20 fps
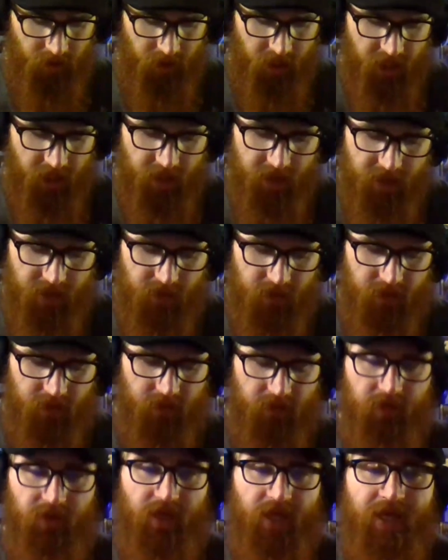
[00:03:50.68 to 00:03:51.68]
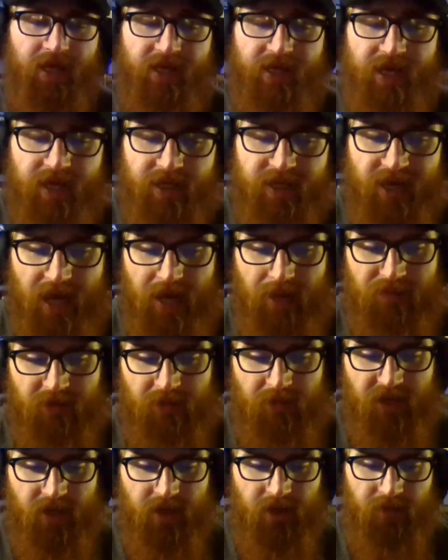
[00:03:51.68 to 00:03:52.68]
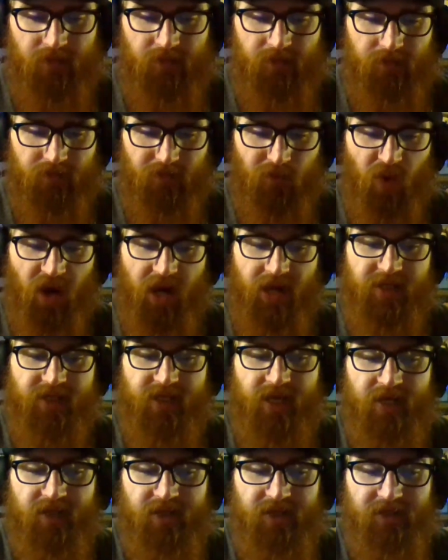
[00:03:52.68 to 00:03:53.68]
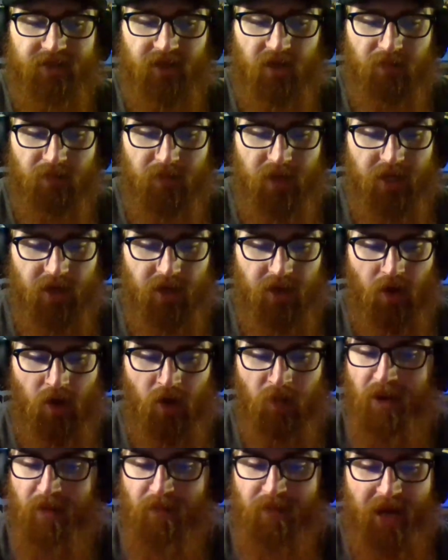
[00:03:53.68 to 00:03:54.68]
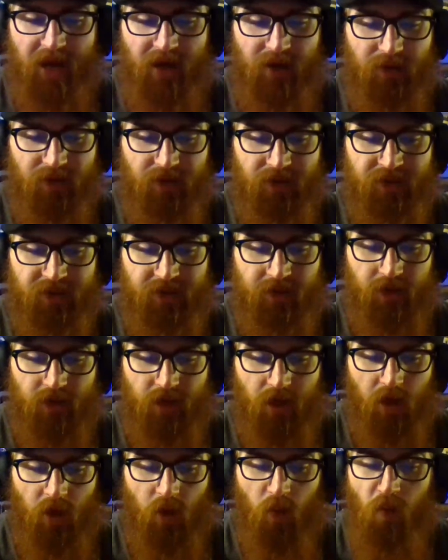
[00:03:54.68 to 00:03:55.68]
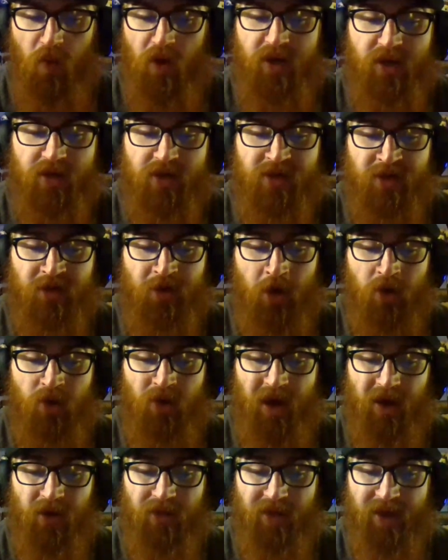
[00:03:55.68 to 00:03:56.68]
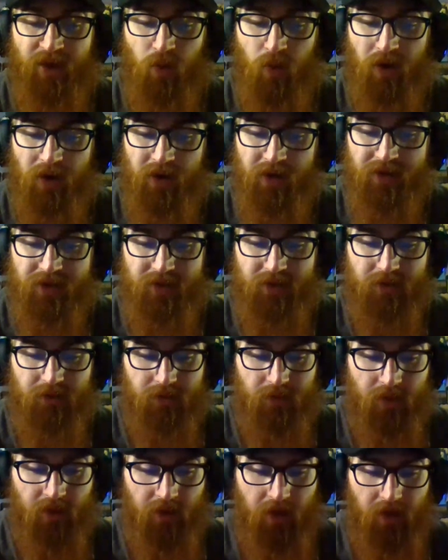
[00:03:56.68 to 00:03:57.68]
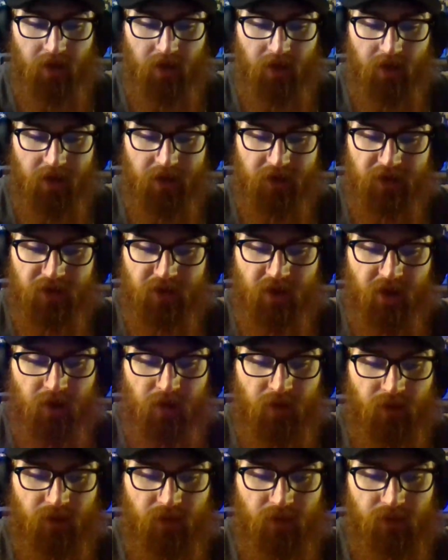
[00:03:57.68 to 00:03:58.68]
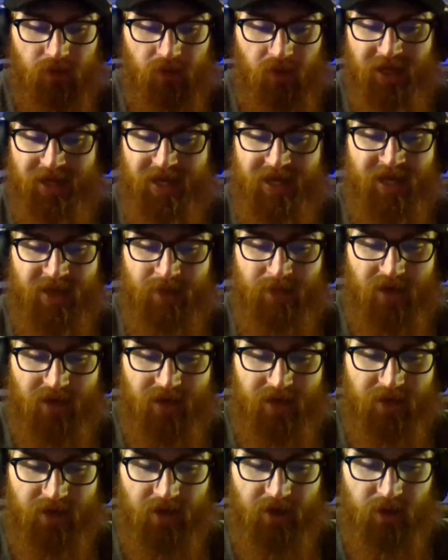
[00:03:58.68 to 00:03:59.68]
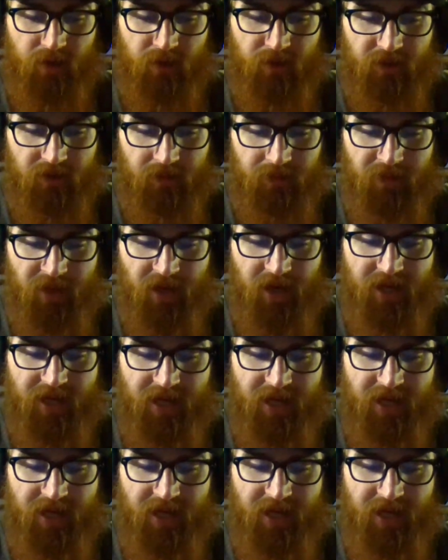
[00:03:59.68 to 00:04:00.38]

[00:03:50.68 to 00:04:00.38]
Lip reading: He he kidnapped me, ran tests on me, on my powers, wanted to know how they worked. You know, like anybody knows, but I